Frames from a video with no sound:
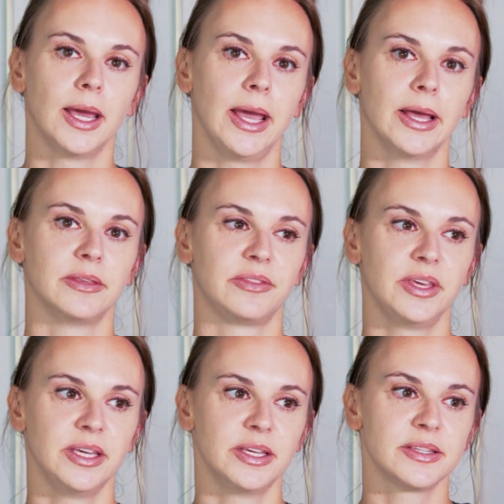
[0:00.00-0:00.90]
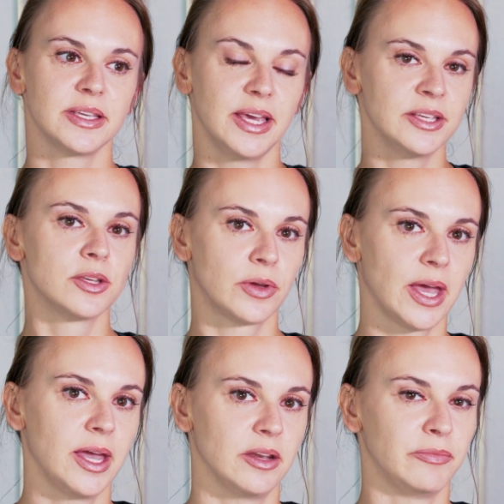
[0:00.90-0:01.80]
And the thing is, it's
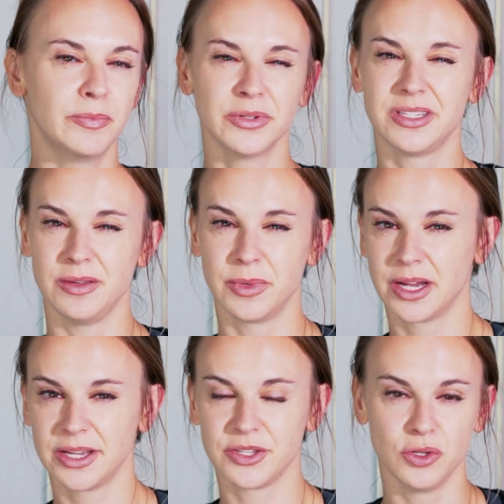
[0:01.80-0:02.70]
okay. And if people demonize